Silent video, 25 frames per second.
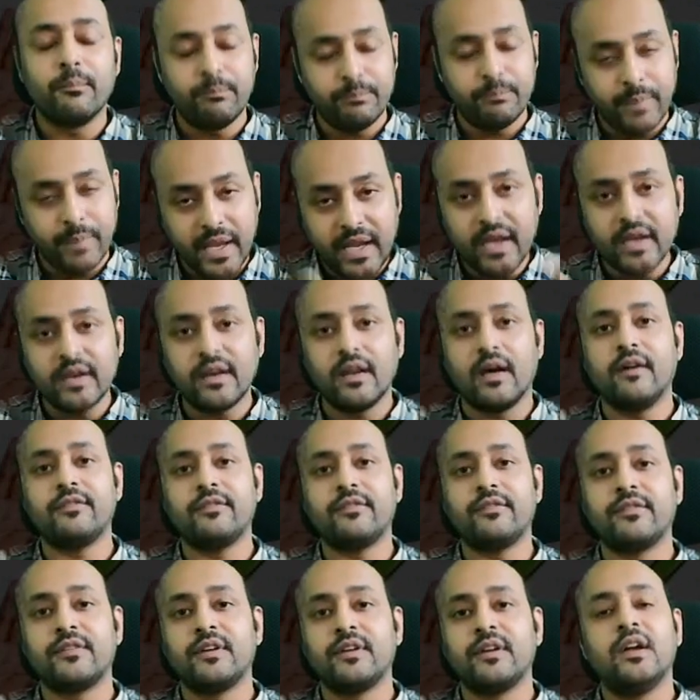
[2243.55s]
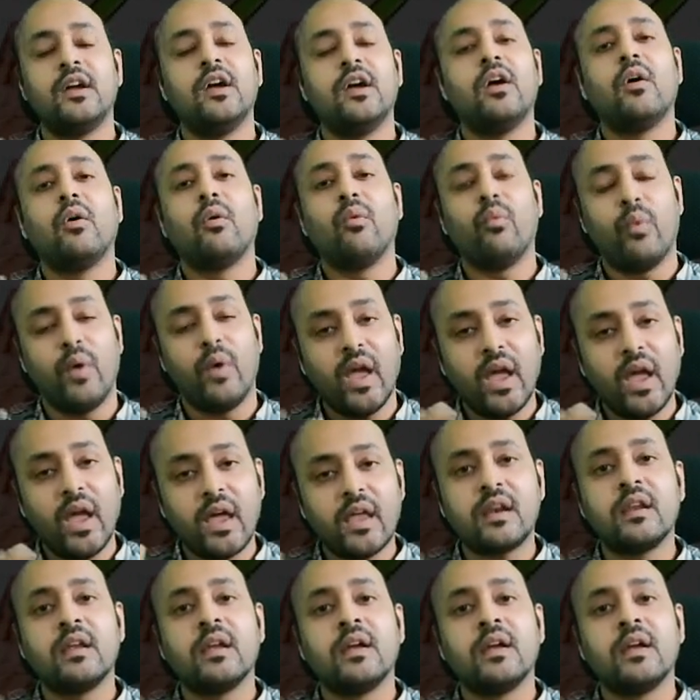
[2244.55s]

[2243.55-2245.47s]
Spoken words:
big enough where